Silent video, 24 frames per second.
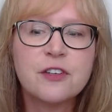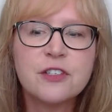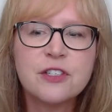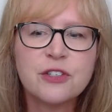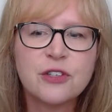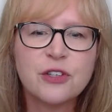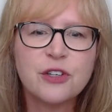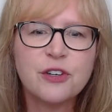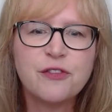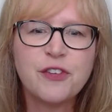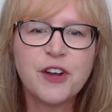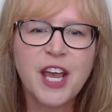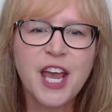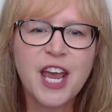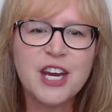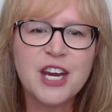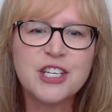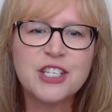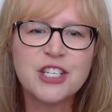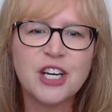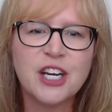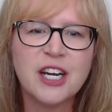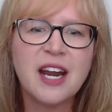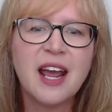for
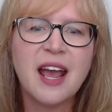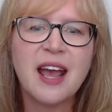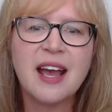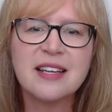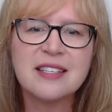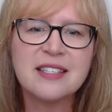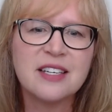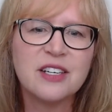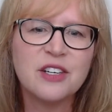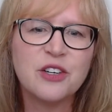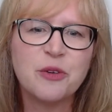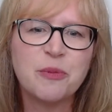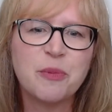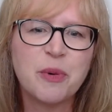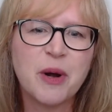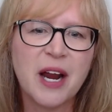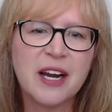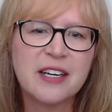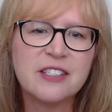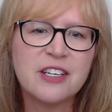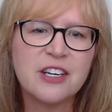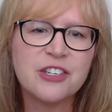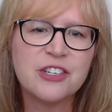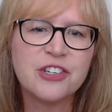certification as a new
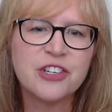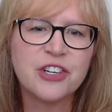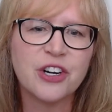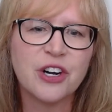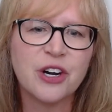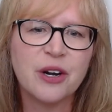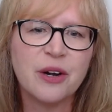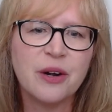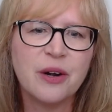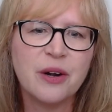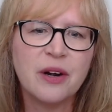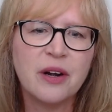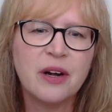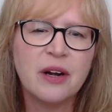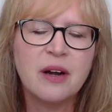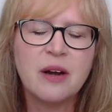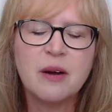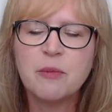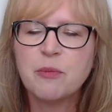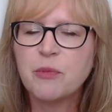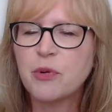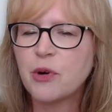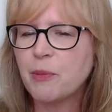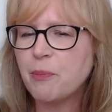practitioner
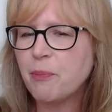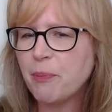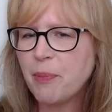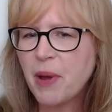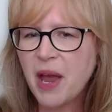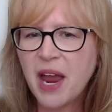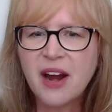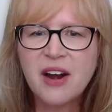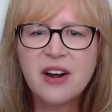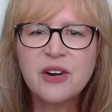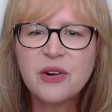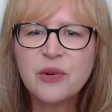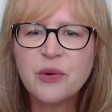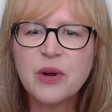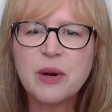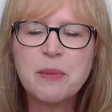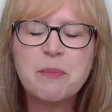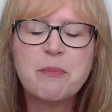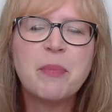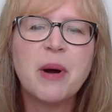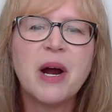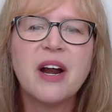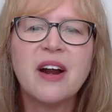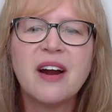prepare to
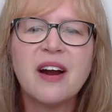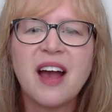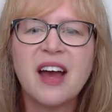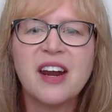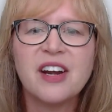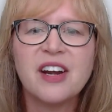embark